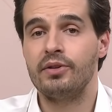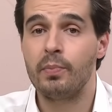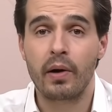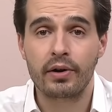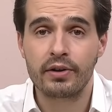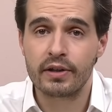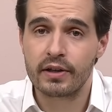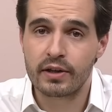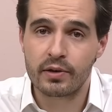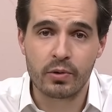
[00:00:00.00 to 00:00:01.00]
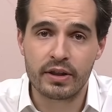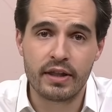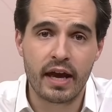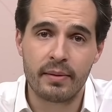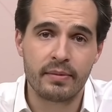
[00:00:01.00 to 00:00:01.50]
departing with
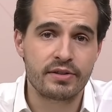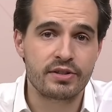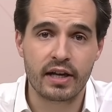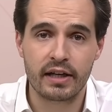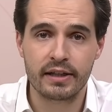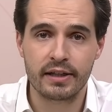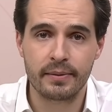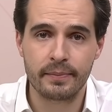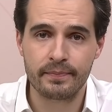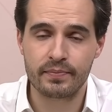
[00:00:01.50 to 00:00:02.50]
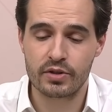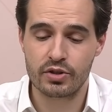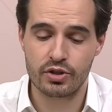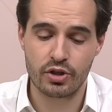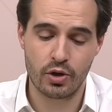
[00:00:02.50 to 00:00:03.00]
them and selling them.
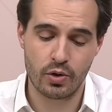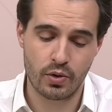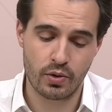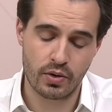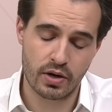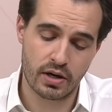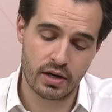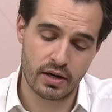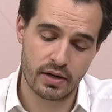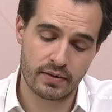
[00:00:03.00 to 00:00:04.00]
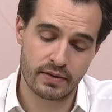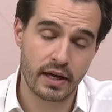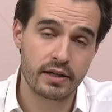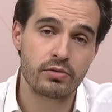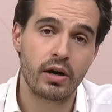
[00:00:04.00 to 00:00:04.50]
So
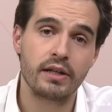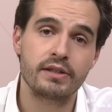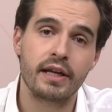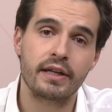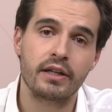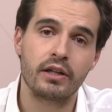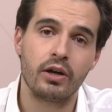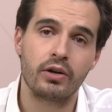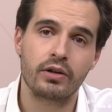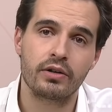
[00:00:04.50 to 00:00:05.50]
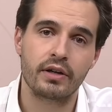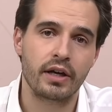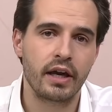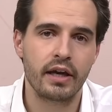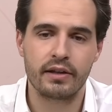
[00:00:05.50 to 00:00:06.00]
that is why it's taking longer.
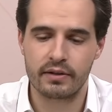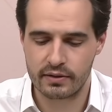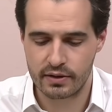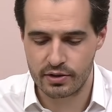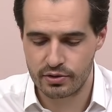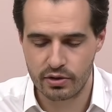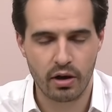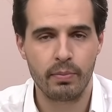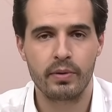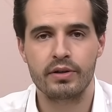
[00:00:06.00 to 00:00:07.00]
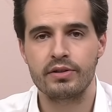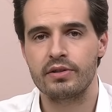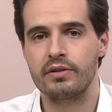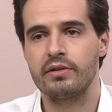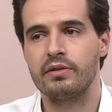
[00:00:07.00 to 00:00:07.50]
Again, there's no
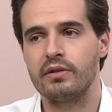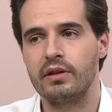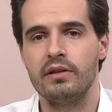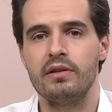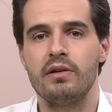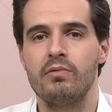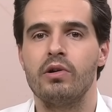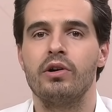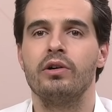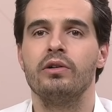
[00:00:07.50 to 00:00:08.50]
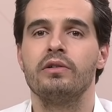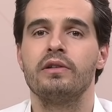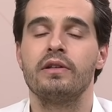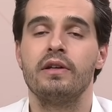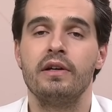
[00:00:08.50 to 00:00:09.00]
person in the world
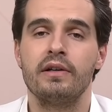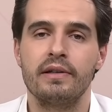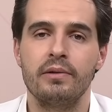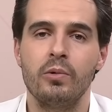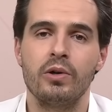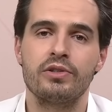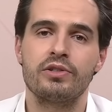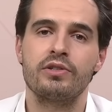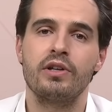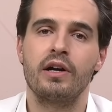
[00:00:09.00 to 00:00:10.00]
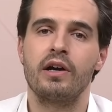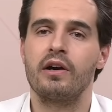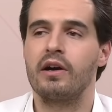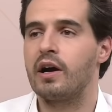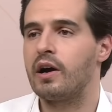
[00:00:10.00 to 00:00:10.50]
that wants the
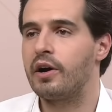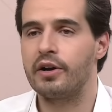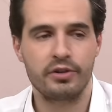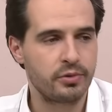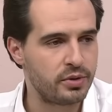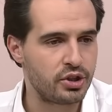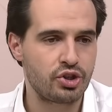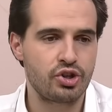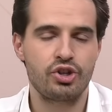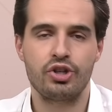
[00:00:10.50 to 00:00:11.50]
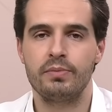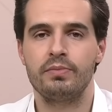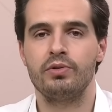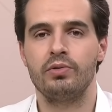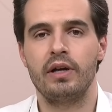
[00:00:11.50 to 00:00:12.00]
card to be
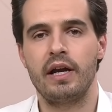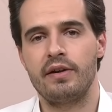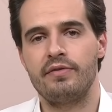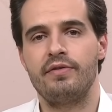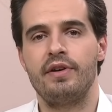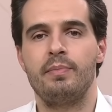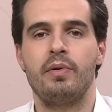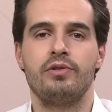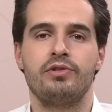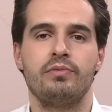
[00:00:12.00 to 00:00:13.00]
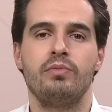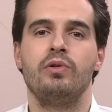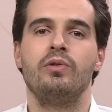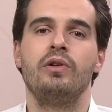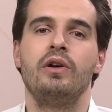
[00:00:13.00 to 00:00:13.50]
shipped to every
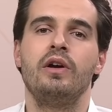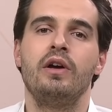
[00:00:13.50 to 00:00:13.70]
possible